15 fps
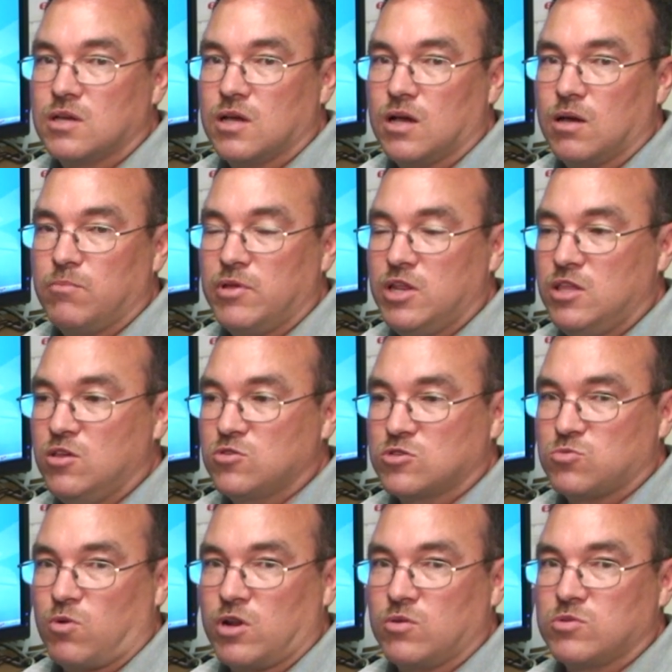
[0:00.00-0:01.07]
Uh, many
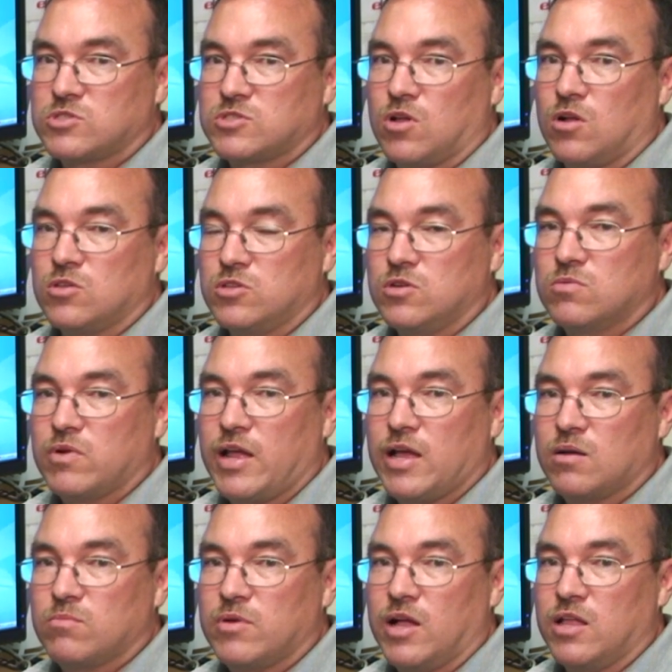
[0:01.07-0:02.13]
users want to install new
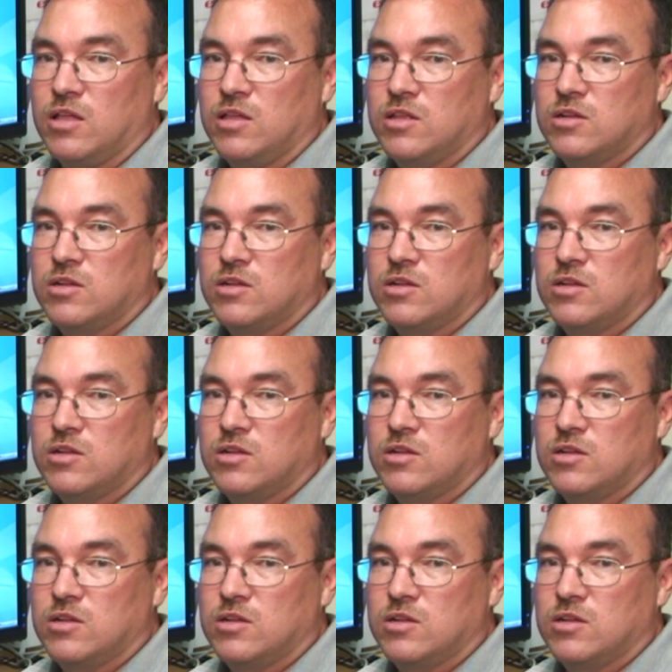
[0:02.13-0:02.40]
RAM and you